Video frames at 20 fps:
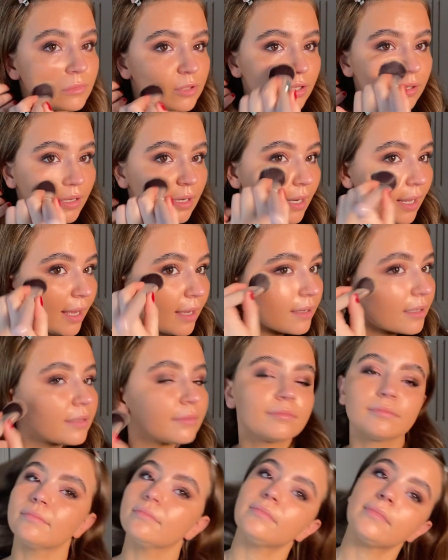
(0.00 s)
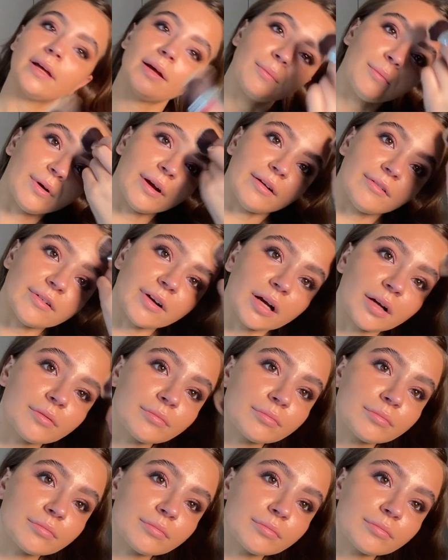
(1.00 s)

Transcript: do your neck and whatever.